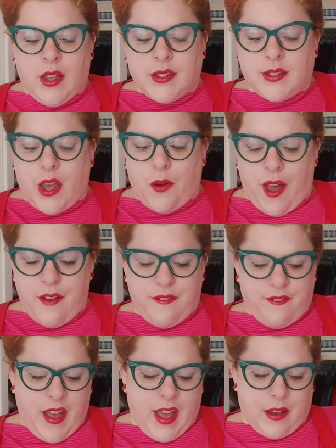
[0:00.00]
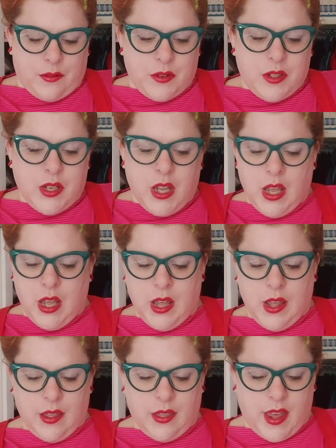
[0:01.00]
So I found
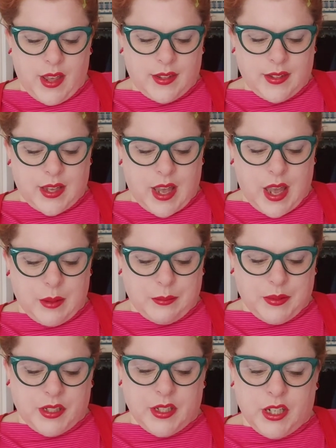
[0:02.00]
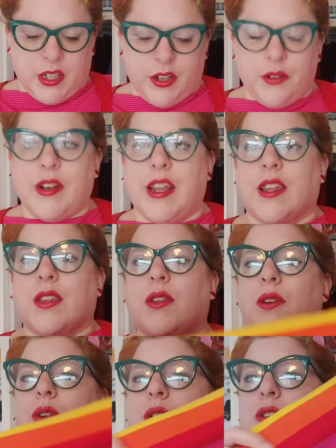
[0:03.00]
this absolutely
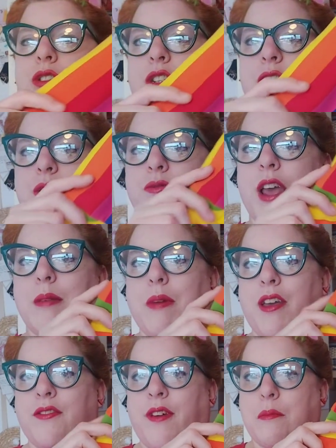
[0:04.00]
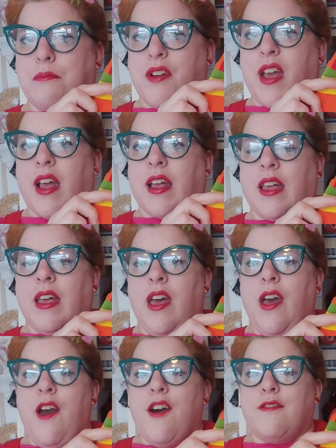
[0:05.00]
gorgeous rainbow fabric
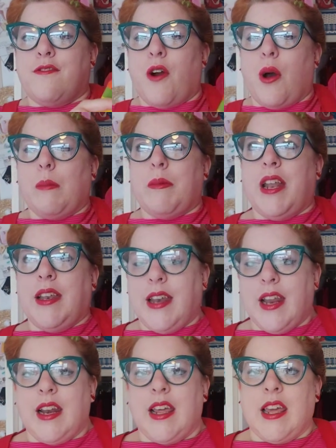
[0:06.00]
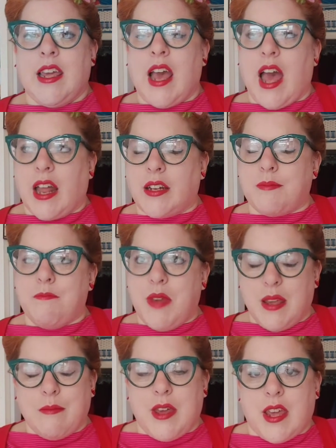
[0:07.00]
from Lily and
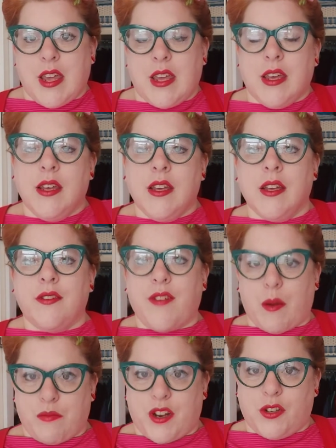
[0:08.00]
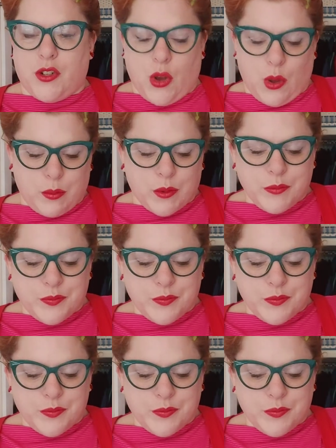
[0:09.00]
Mimi Fabric Shop,